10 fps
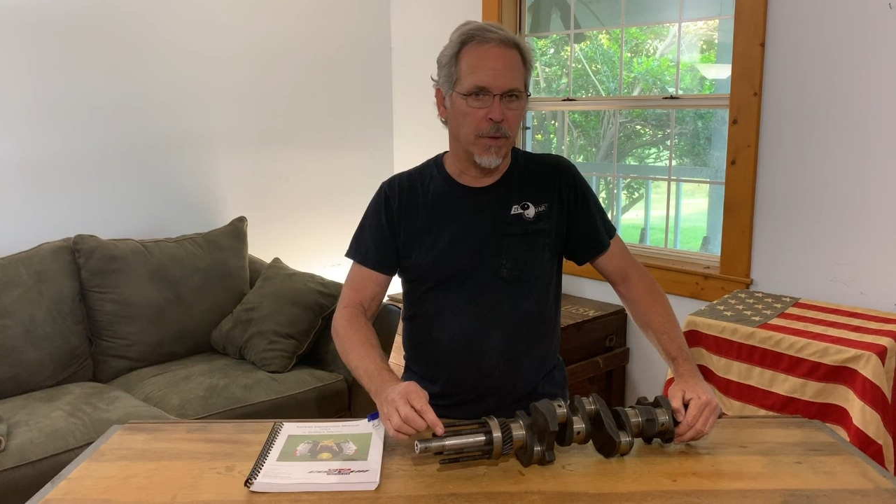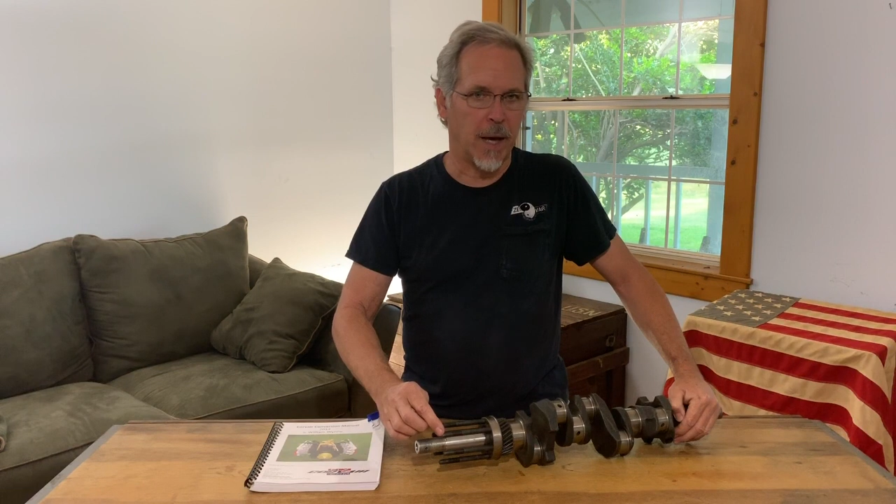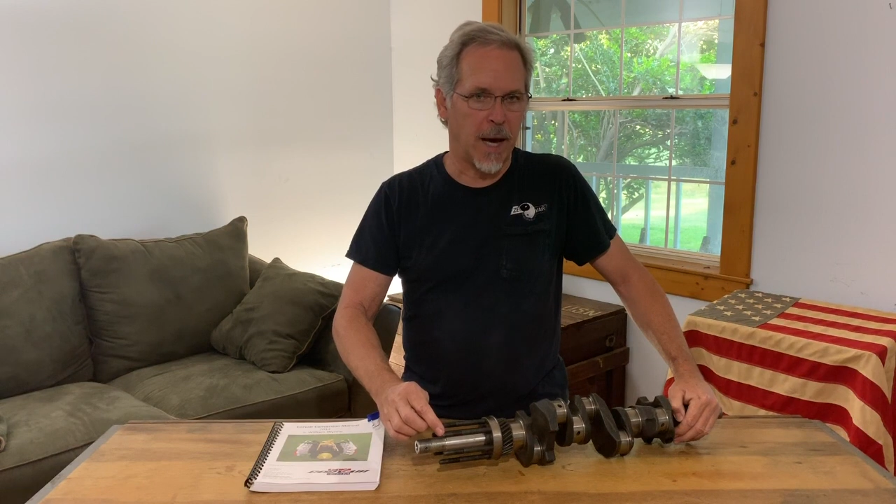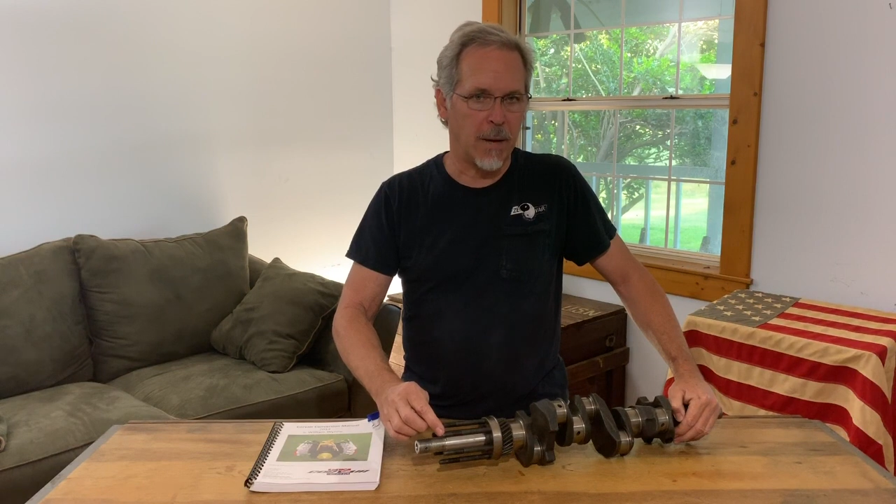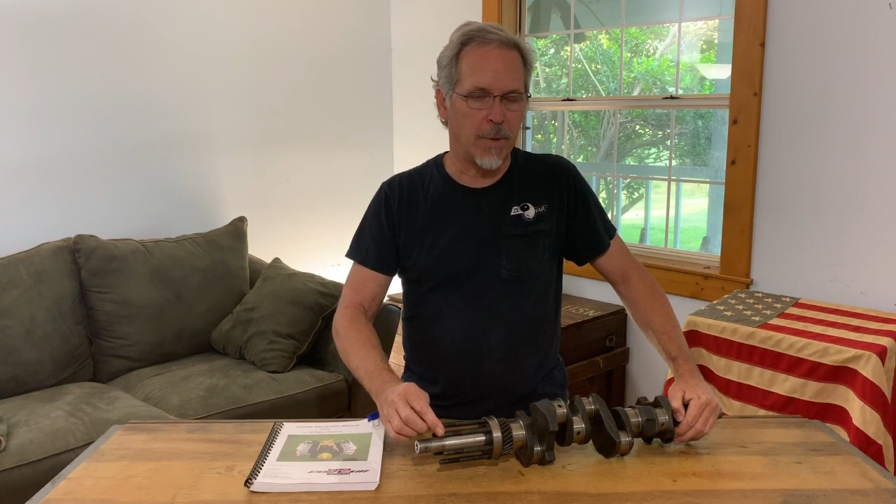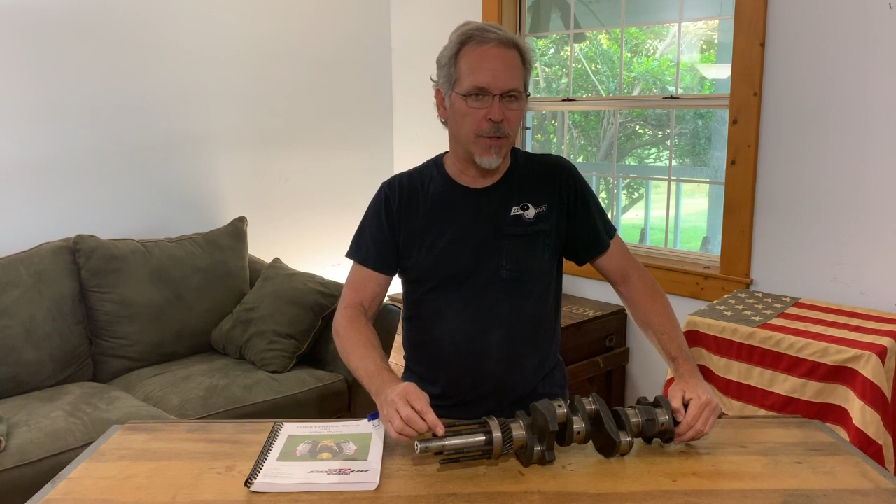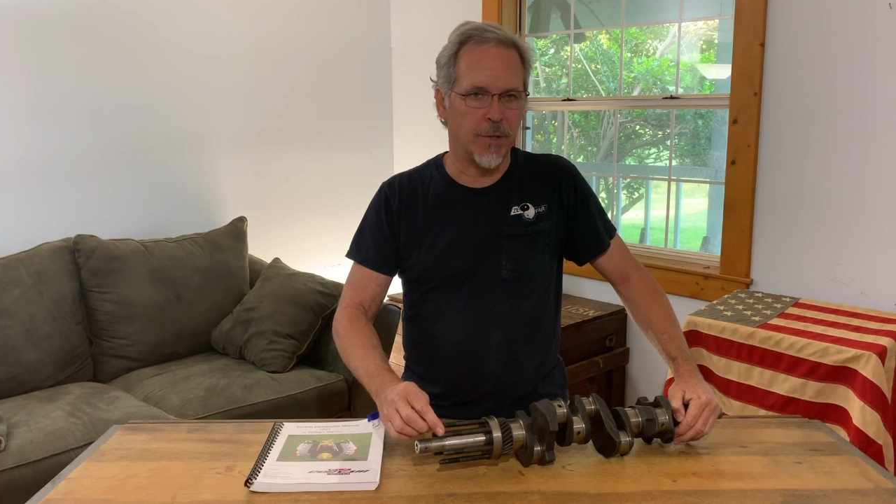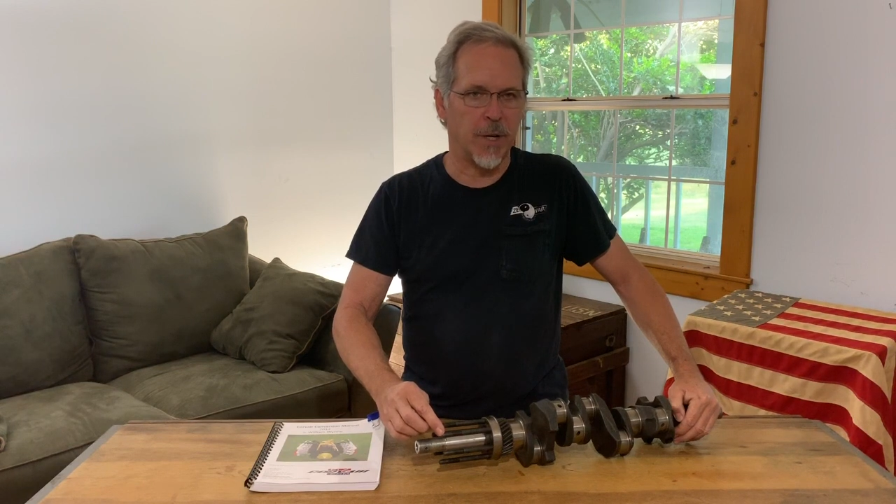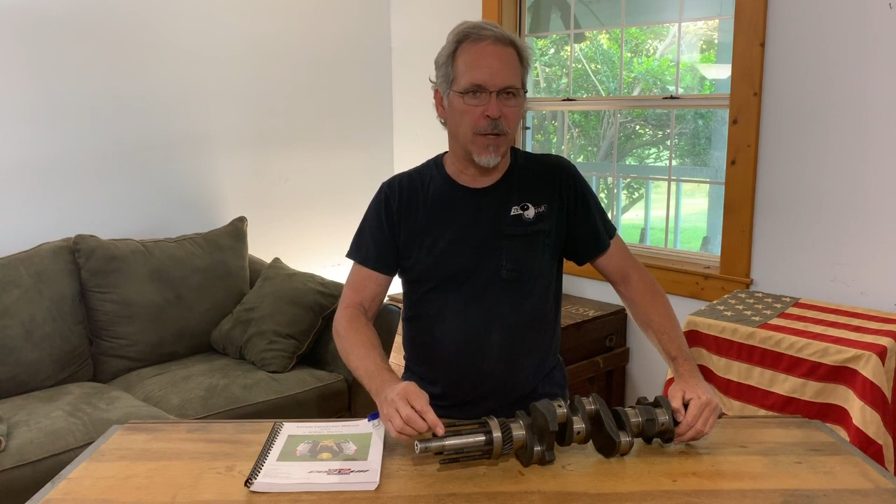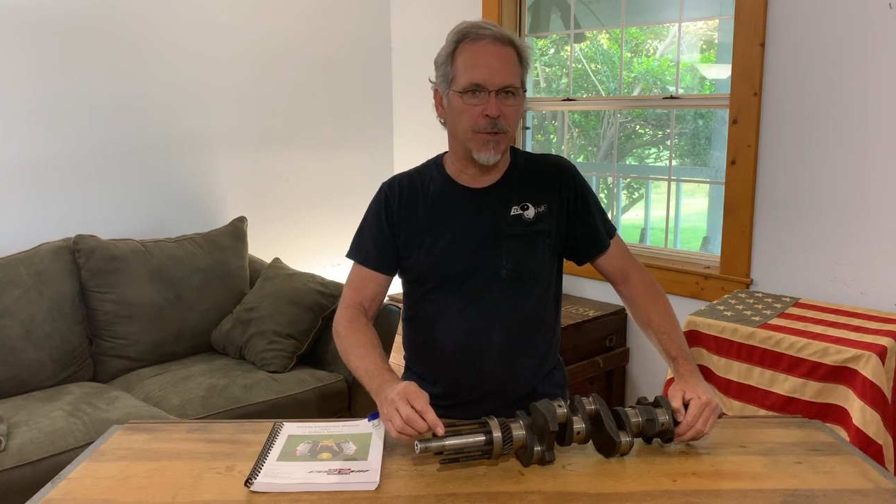the hybrid
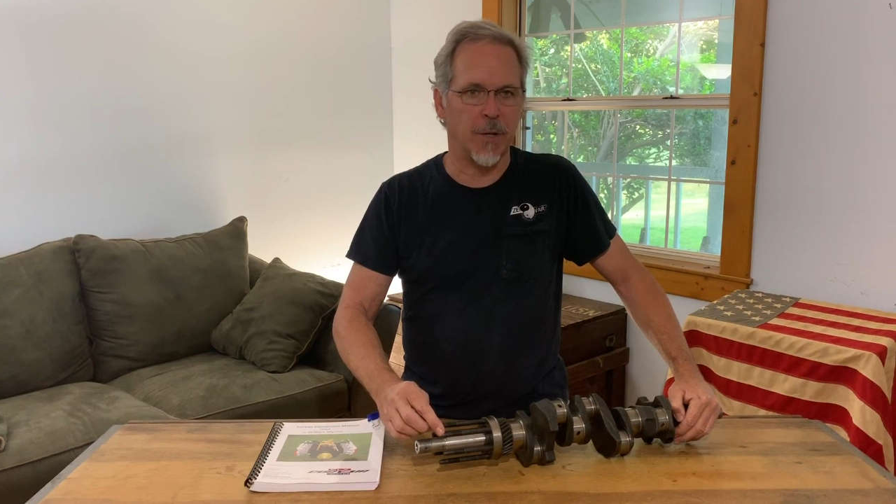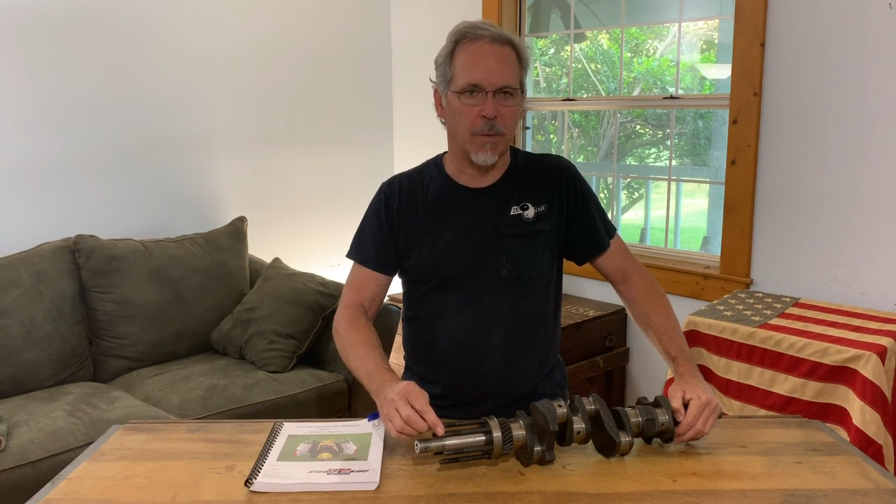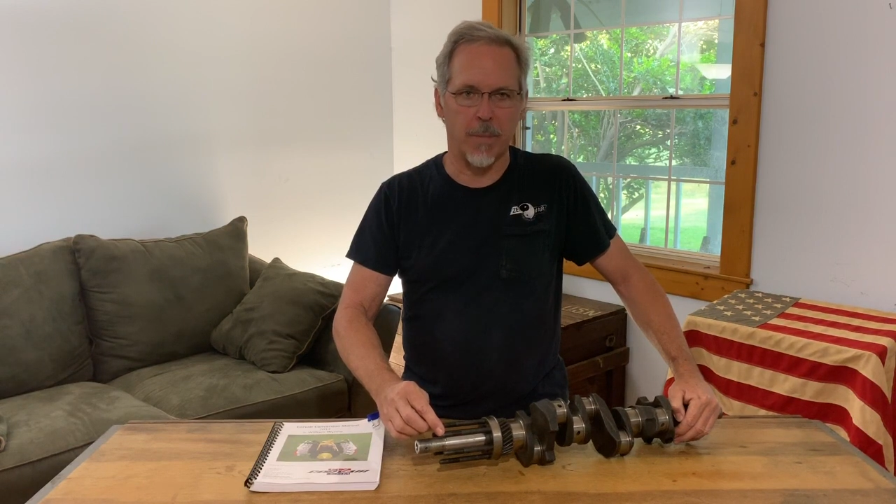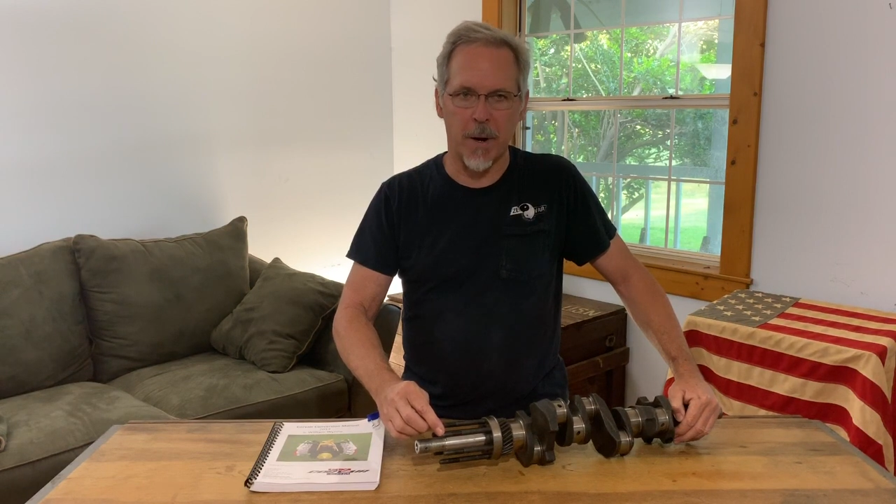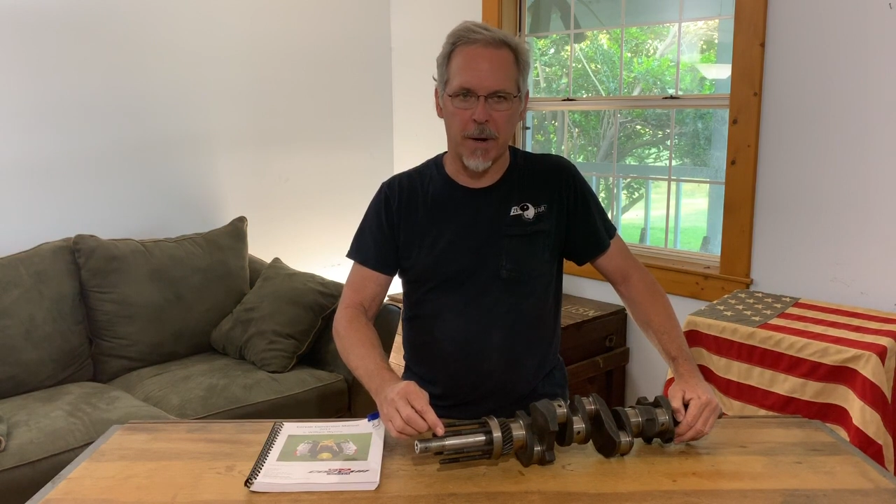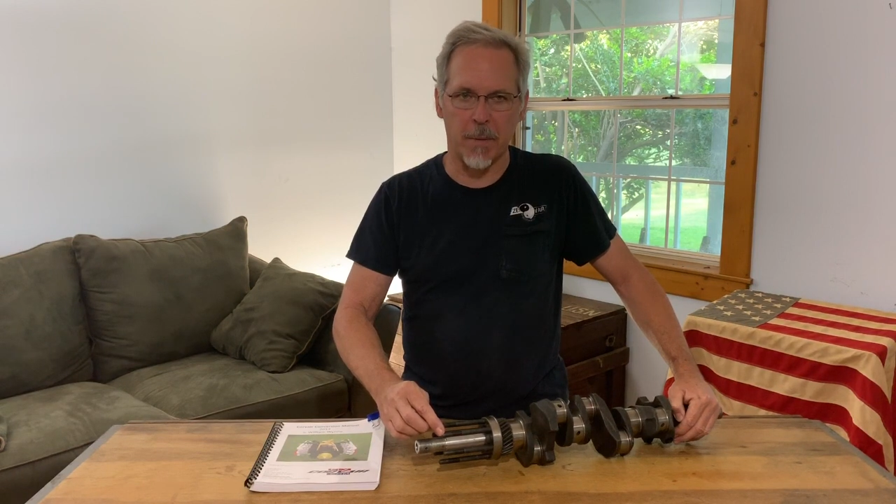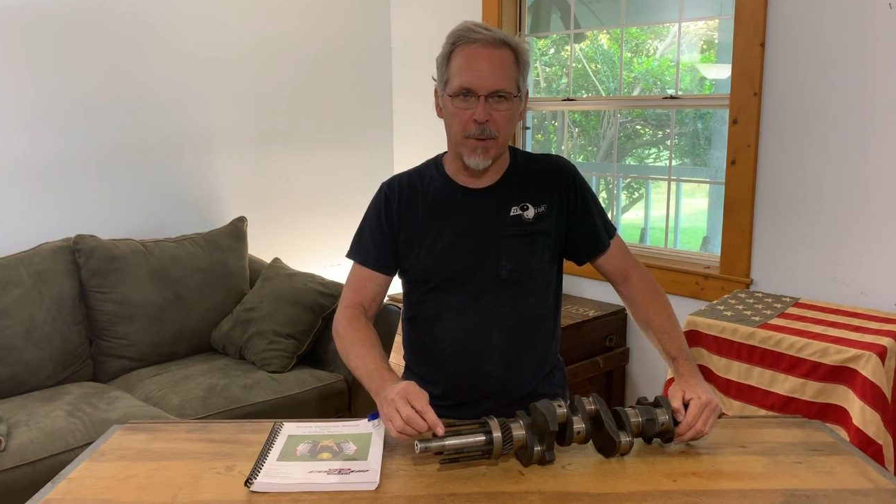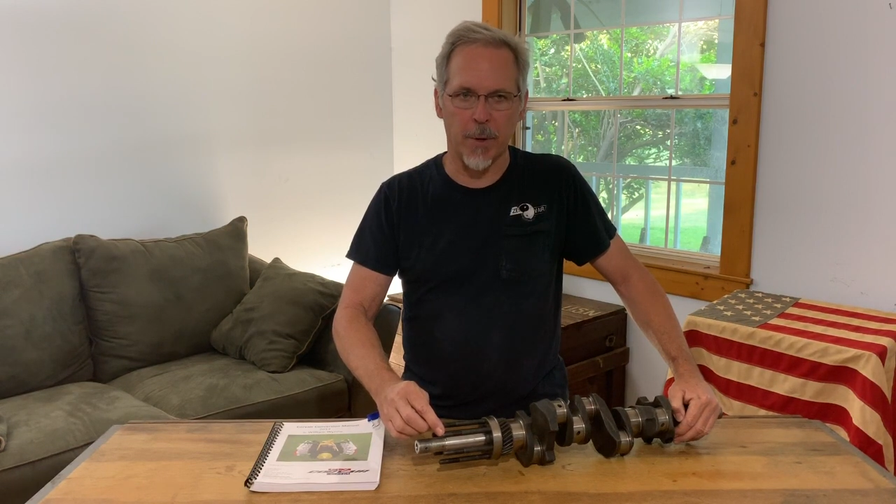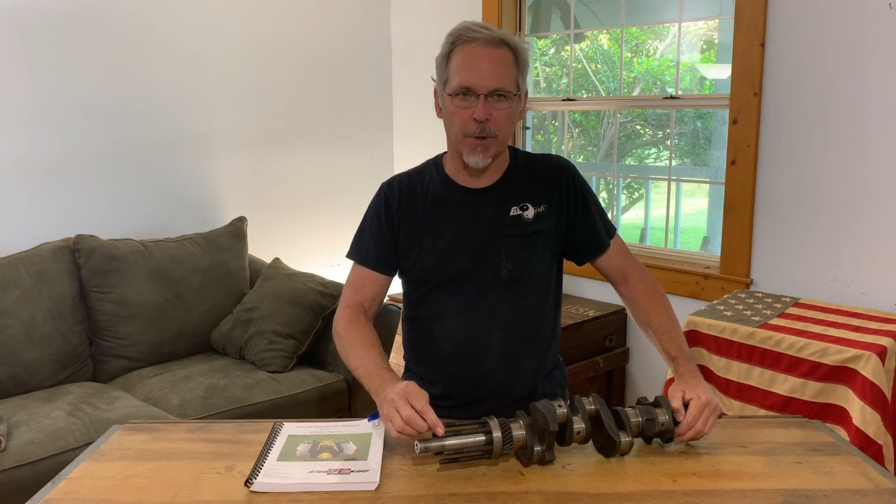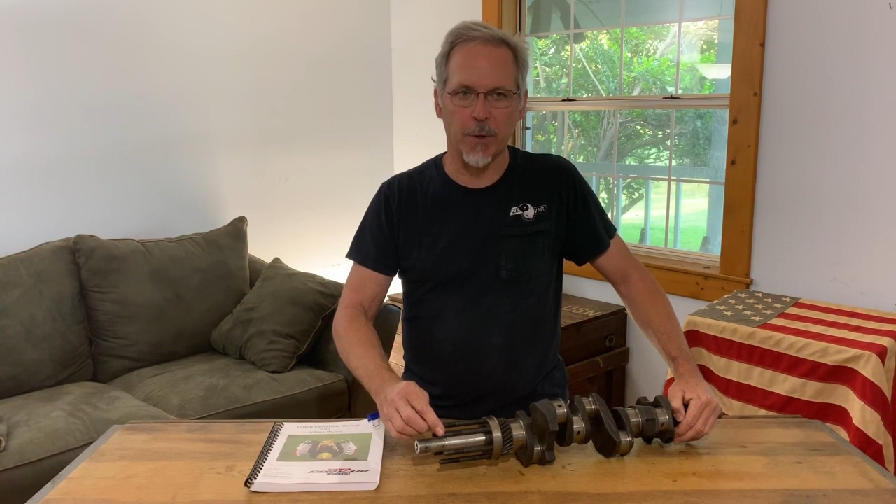studs are part
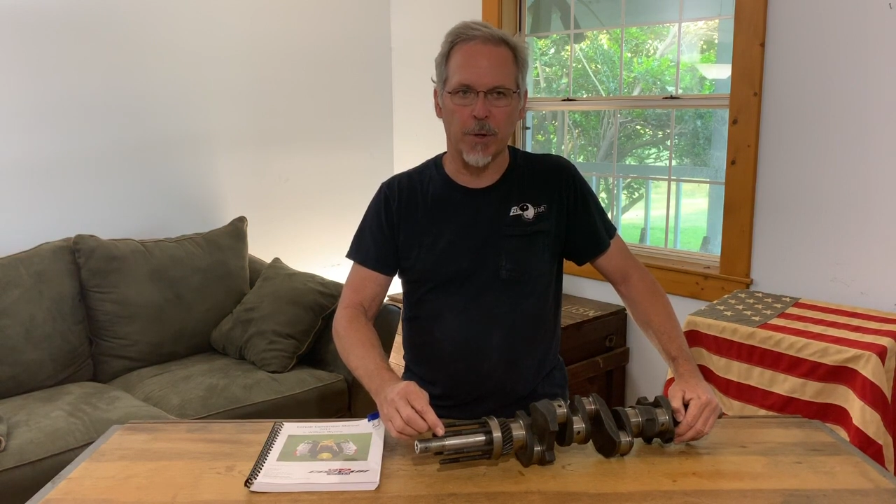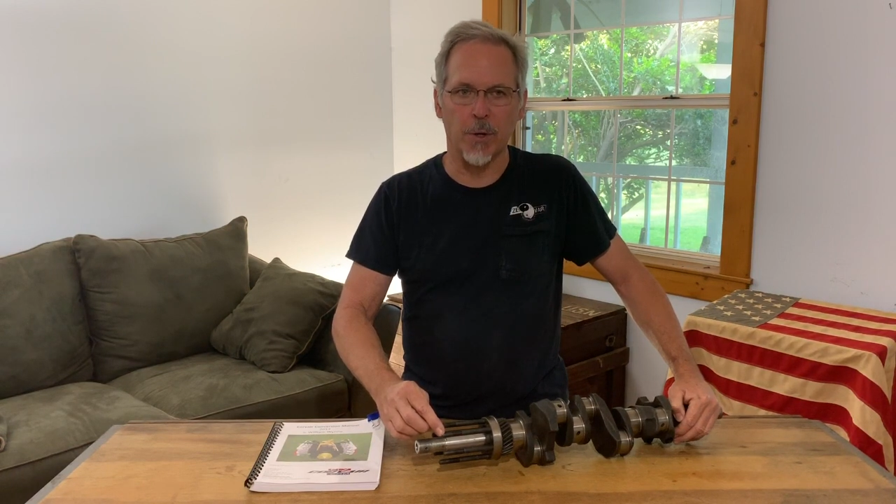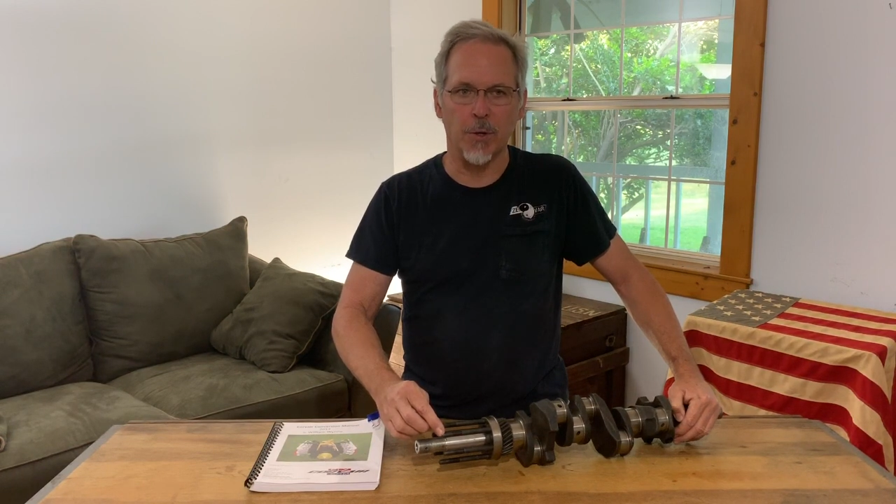number